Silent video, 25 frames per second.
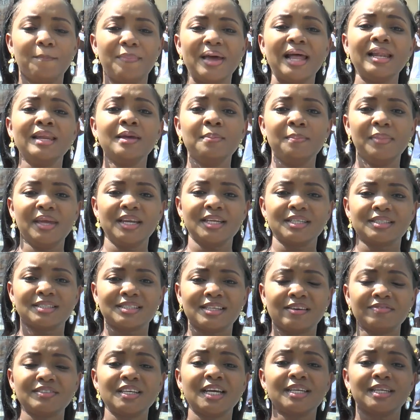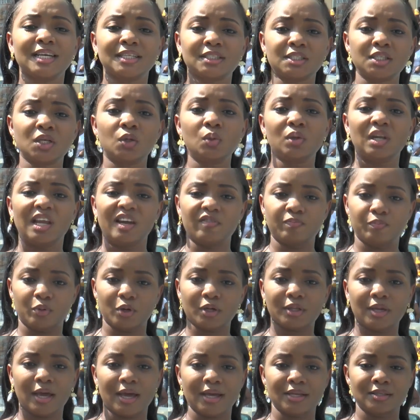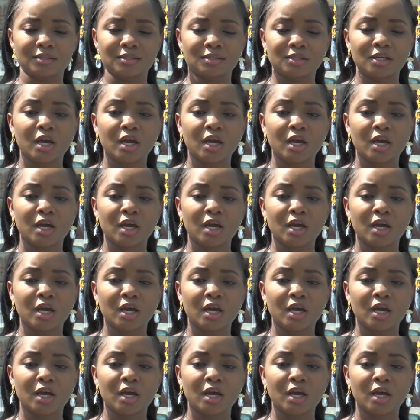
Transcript: Barely minutes after the Atiku Live broadcast,